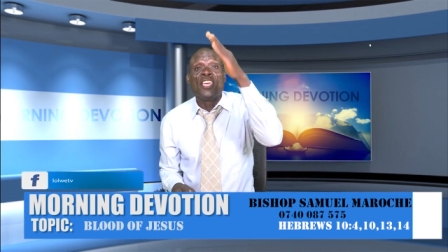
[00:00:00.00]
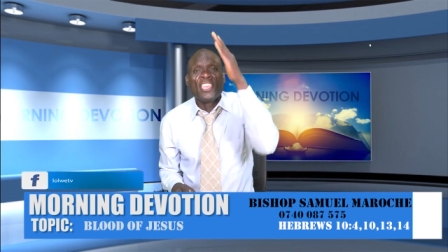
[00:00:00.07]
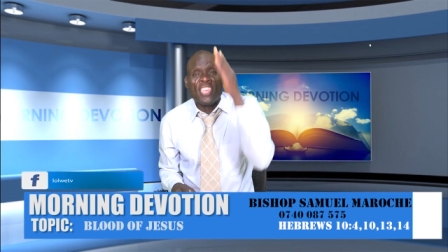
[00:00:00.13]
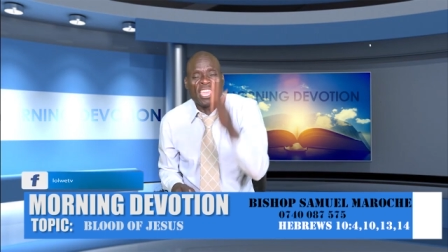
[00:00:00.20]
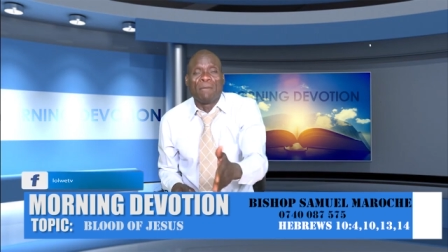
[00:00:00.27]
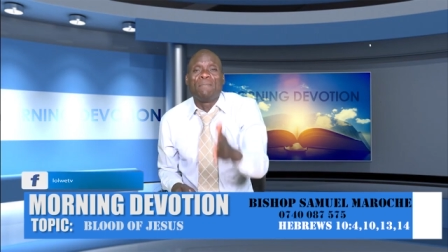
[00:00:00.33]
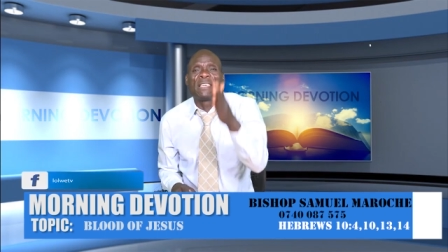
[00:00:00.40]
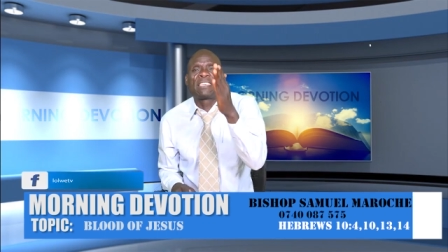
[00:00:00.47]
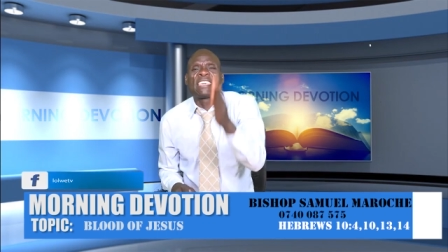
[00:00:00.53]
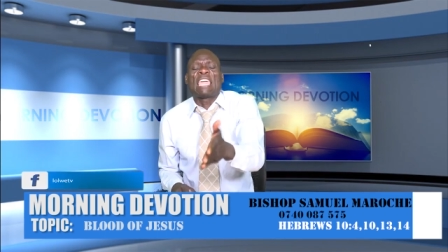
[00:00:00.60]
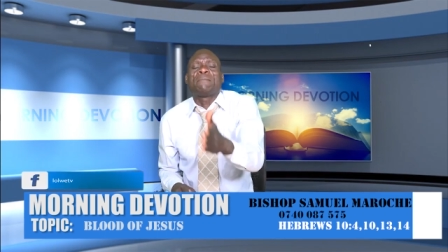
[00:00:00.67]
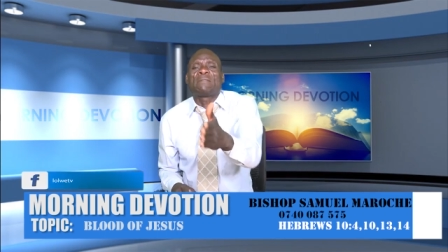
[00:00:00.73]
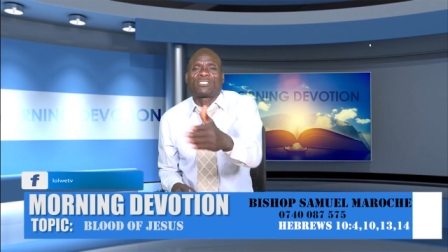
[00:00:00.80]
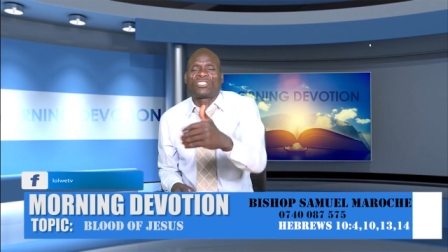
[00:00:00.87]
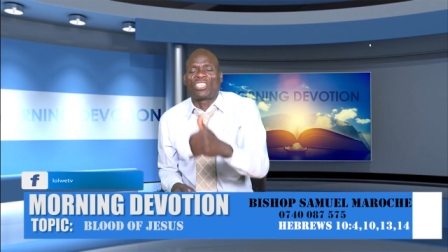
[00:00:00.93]
he
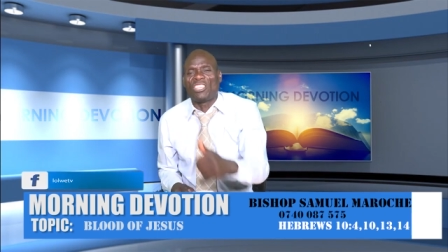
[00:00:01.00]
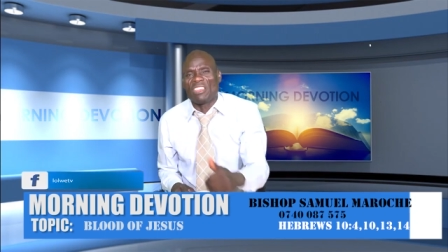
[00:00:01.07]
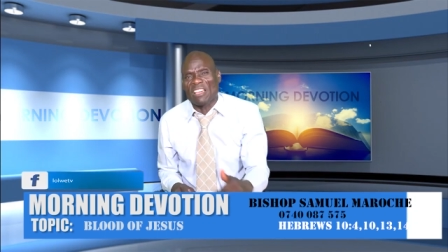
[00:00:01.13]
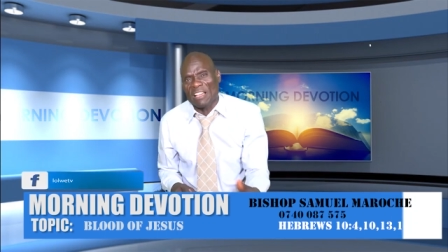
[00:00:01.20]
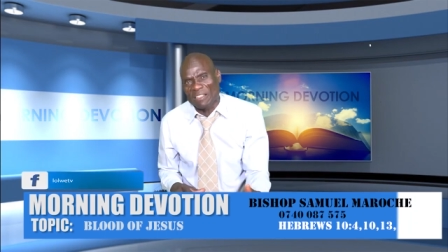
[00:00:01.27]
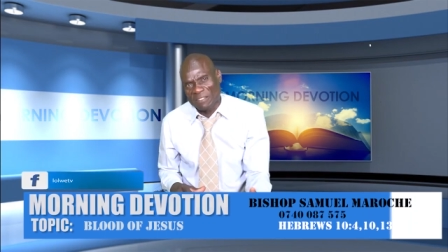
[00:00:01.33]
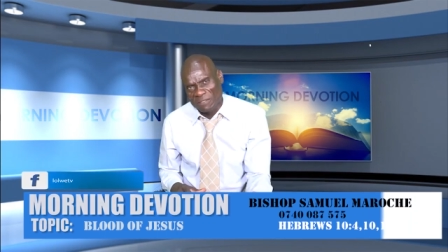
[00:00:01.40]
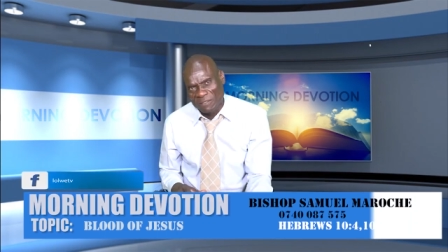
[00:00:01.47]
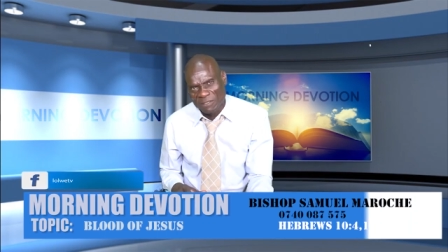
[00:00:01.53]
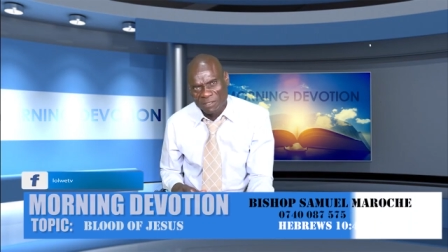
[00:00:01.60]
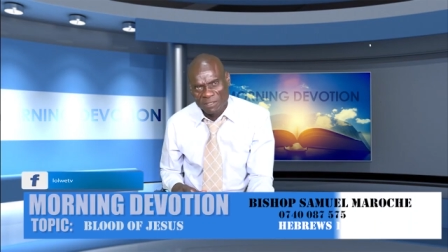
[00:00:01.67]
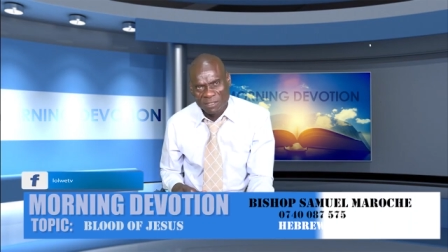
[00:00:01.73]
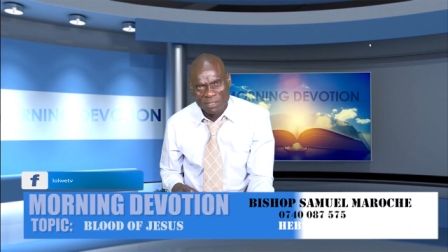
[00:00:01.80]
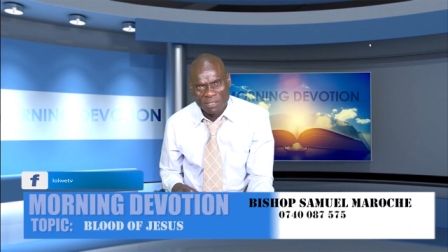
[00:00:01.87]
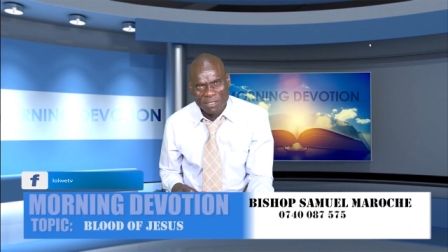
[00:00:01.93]
became a sinner.
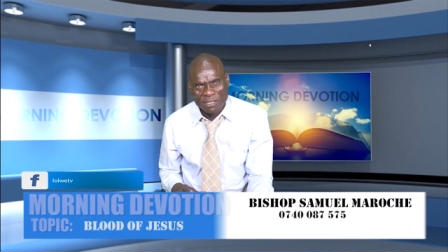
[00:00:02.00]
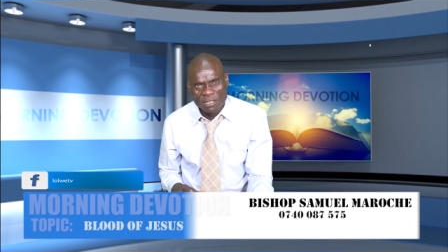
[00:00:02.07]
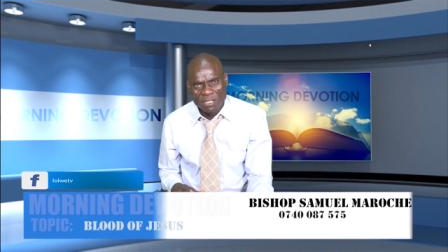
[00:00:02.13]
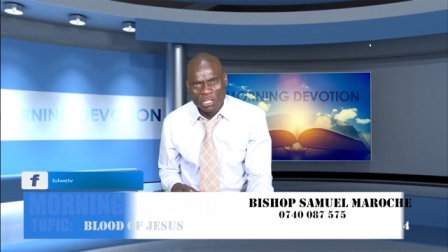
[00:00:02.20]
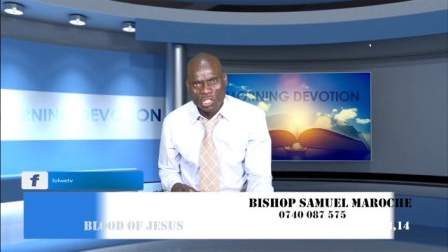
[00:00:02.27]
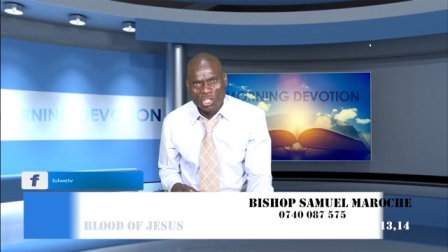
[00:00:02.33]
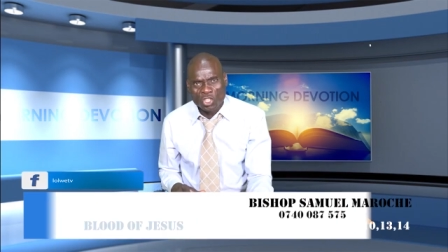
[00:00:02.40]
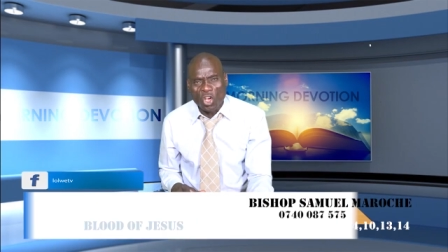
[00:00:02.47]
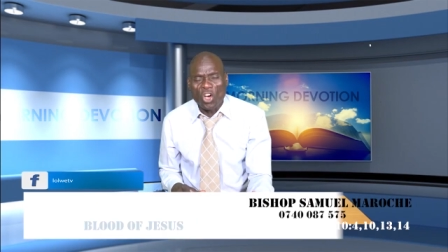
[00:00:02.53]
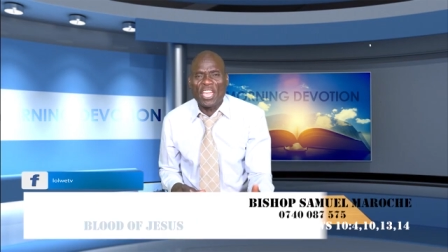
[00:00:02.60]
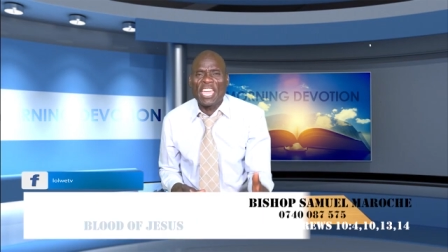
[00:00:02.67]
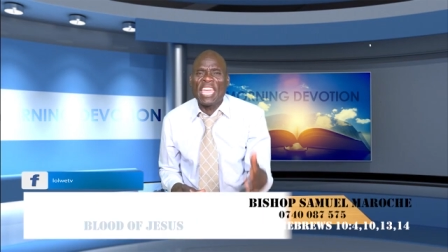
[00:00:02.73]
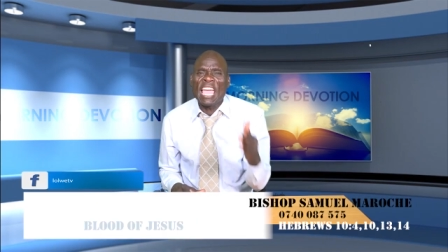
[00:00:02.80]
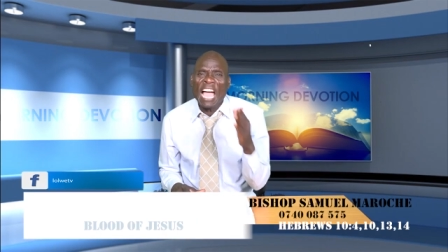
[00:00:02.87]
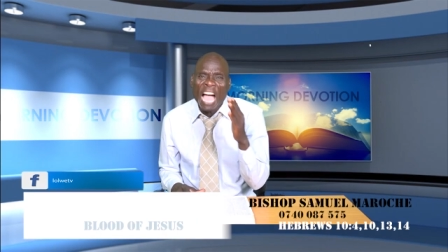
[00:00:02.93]
So
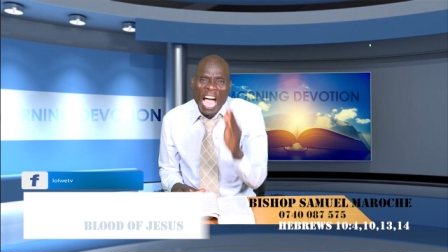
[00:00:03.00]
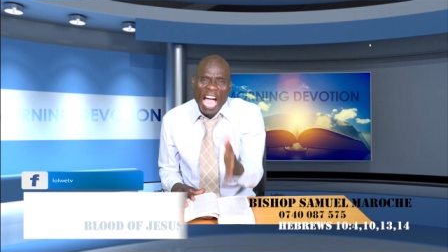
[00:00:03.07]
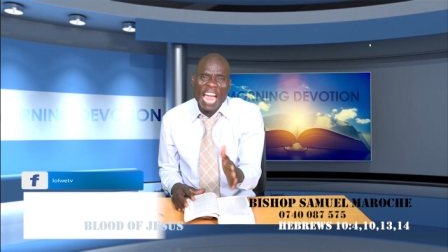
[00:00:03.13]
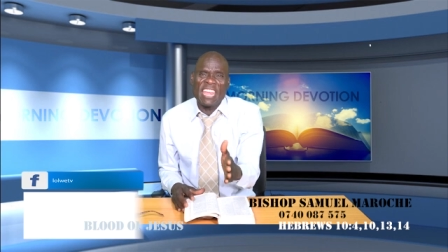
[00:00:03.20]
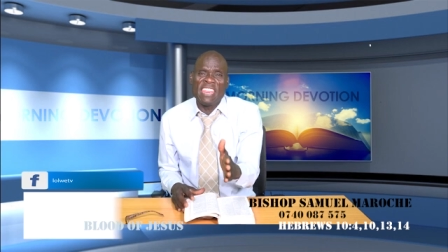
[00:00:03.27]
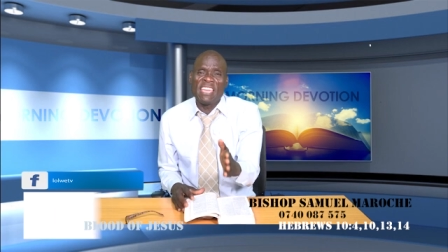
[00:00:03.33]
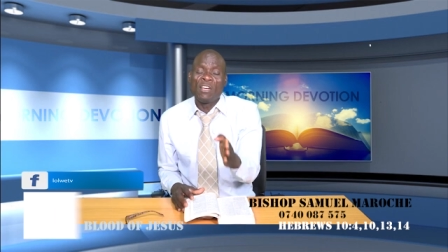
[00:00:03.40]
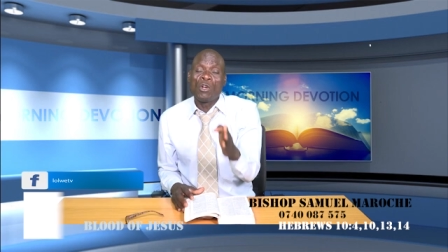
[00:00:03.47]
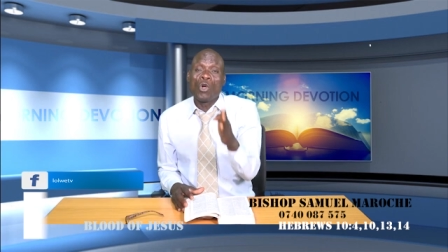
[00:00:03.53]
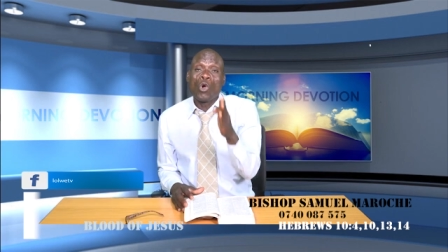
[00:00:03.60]
he had